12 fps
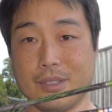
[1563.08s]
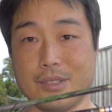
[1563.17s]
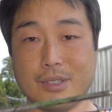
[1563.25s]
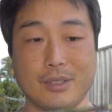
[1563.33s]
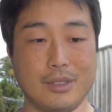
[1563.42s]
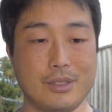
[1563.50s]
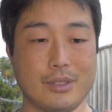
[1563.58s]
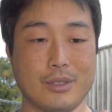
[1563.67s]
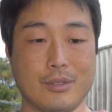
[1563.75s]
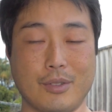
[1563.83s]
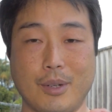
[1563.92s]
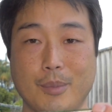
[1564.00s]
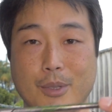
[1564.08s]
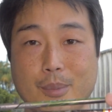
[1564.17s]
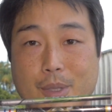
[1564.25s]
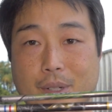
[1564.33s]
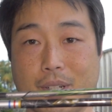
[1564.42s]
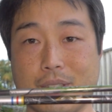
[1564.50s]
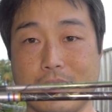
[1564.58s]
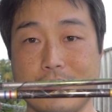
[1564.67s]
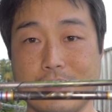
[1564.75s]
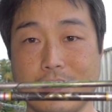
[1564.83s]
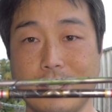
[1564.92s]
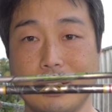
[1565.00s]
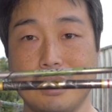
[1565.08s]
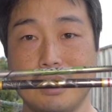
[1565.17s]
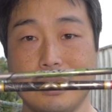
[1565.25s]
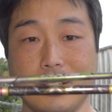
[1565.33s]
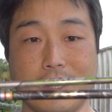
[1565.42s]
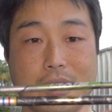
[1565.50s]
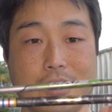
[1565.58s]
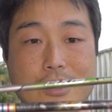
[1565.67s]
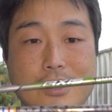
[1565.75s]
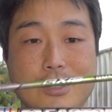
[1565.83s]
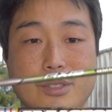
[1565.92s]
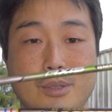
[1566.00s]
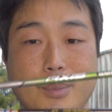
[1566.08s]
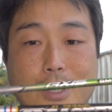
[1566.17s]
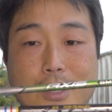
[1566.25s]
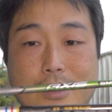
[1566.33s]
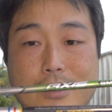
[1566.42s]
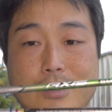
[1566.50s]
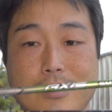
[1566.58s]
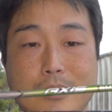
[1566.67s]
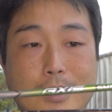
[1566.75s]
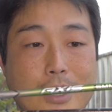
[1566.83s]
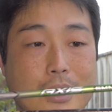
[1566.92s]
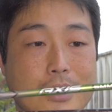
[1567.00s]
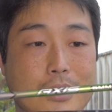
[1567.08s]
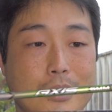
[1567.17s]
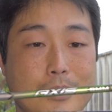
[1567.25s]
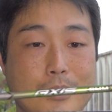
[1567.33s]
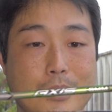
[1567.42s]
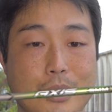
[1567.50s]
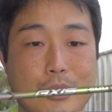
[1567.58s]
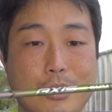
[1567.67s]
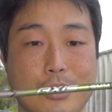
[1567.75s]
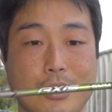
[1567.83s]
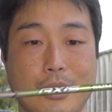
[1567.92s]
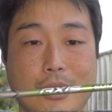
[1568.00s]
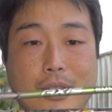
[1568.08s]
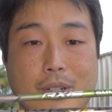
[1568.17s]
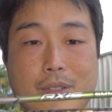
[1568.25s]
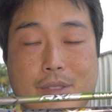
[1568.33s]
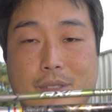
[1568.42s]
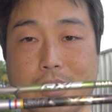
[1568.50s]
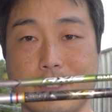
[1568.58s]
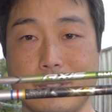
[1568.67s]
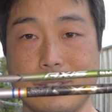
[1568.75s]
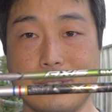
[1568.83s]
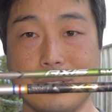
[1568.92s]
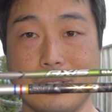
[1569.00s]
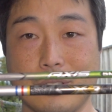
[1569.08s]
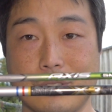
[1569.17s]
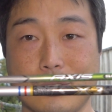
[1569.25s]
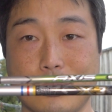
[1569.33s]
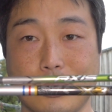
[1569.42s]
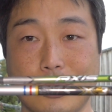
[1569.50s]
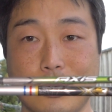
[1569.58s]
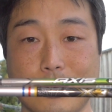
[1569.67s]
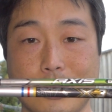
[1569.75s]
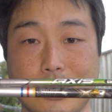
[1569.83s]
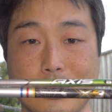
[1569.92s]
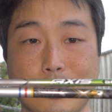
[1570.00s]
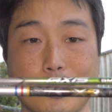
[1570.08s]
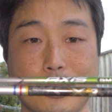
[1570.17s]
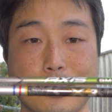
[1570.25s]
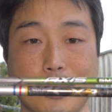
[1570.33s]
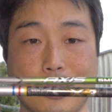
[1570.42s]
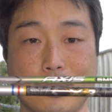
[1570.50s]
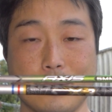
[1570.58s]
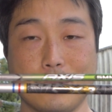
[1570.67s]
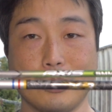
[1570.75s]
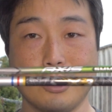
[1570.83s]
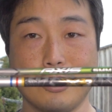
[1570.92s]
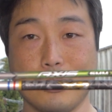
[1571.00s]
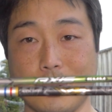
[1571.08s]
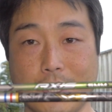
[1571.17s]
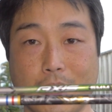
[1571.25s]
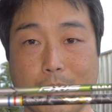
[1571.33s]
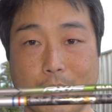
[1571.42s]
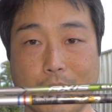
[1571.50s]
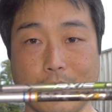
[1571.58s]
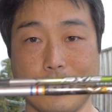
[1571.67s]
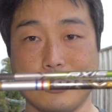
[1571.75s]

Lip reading: It's a Easton 5mm axis, and you can see my indoor target arrow is the Easton X23 aluminum arrow, 23 diameter arrow.